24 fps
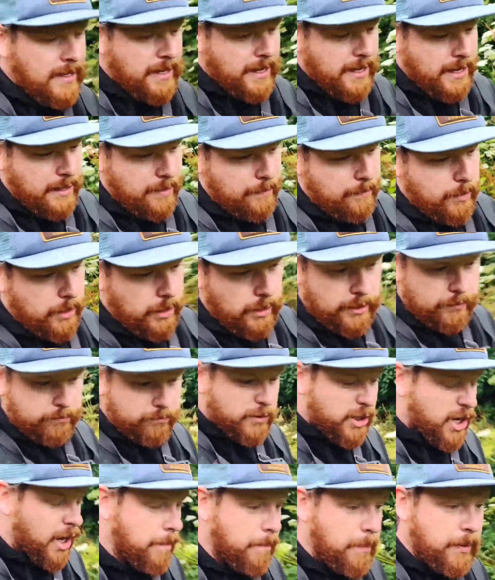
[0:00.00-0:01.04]

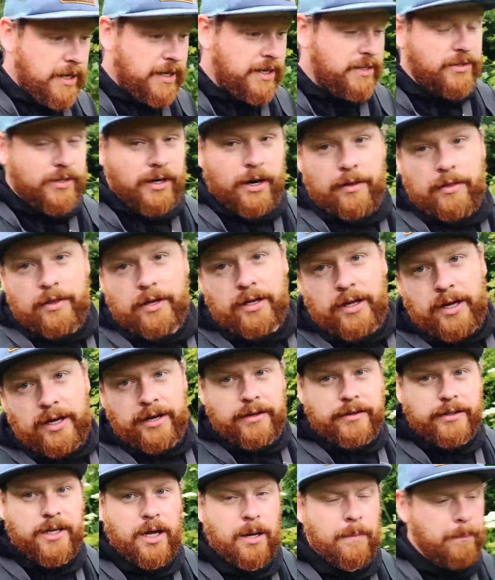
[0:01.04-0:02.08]
and companies and
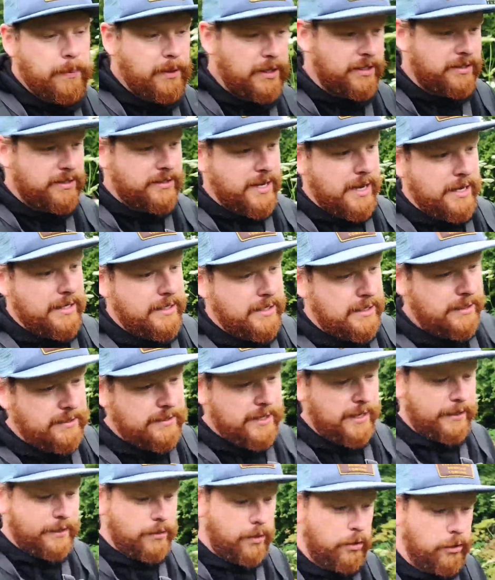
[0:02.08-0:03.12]
other companies taking
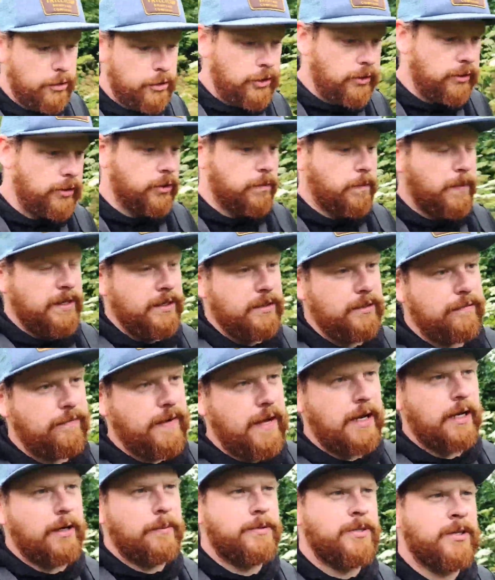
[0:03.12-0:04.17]
technology that's been
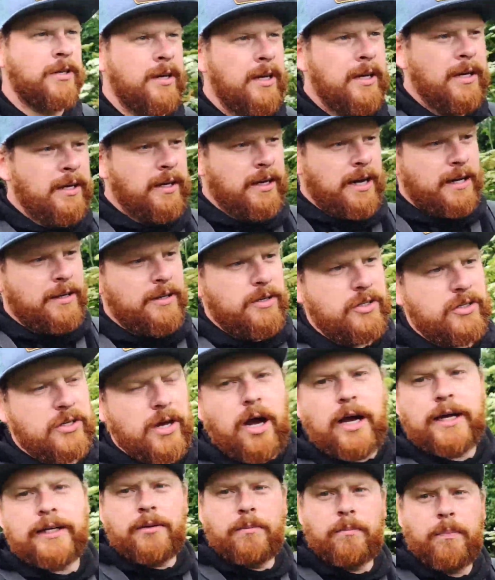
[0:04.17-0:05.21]
developed and
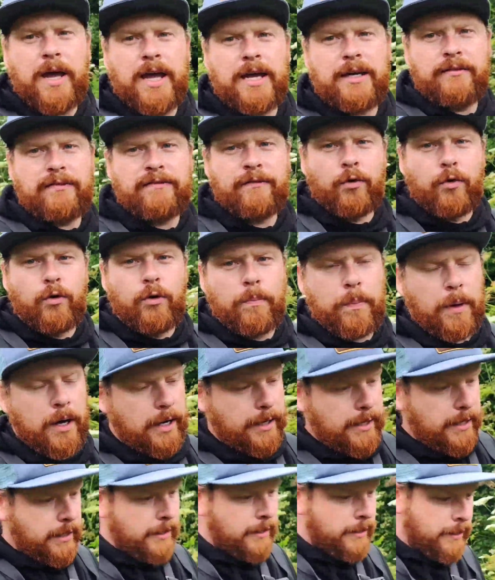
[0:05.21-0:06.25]
designed and paid for
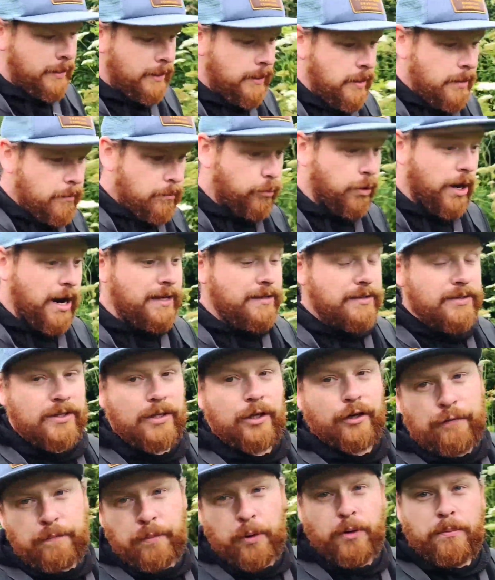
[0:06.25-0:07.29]
by brands
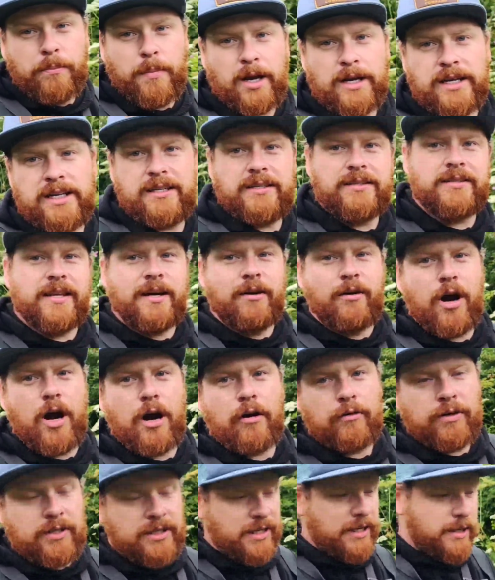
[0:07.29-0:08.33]
that have put money into their
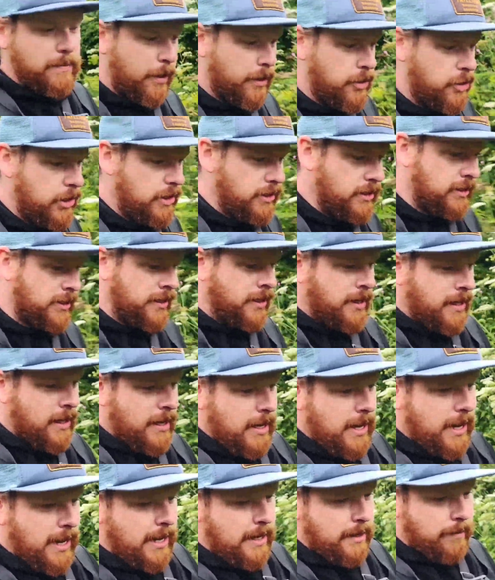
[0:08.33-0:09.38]
R&D budgets
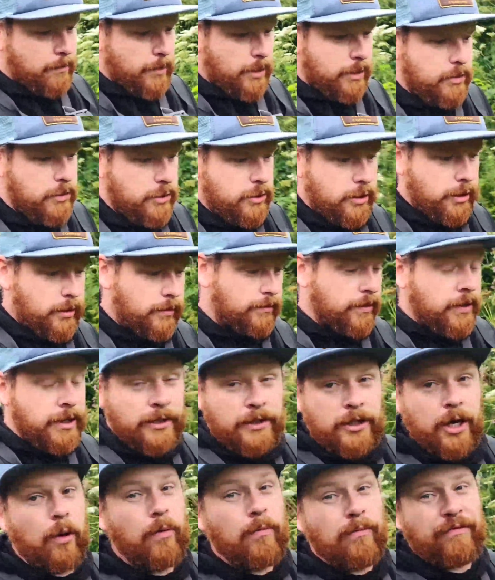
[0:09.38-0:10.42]
to
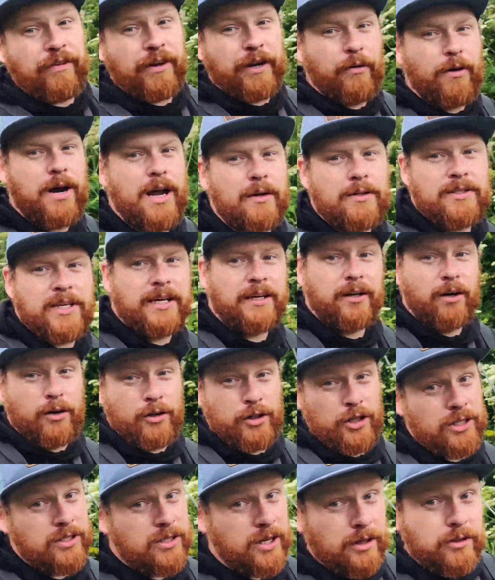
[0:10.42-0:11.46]
go and figure out
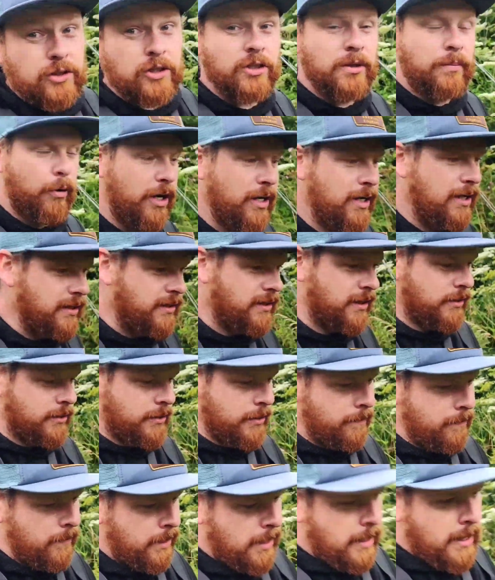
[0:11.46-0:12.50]
technology such as the braking
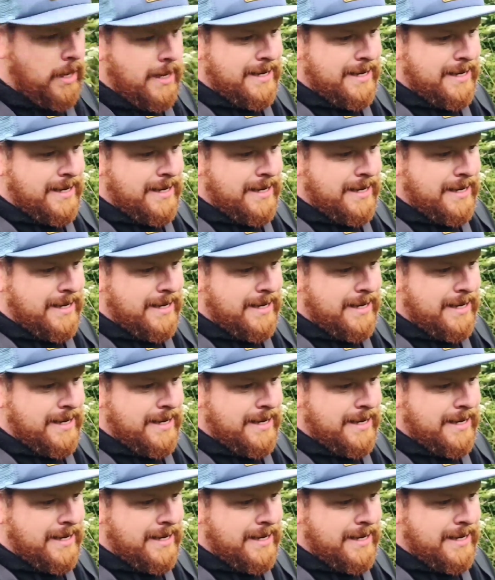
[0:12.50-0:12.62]
system?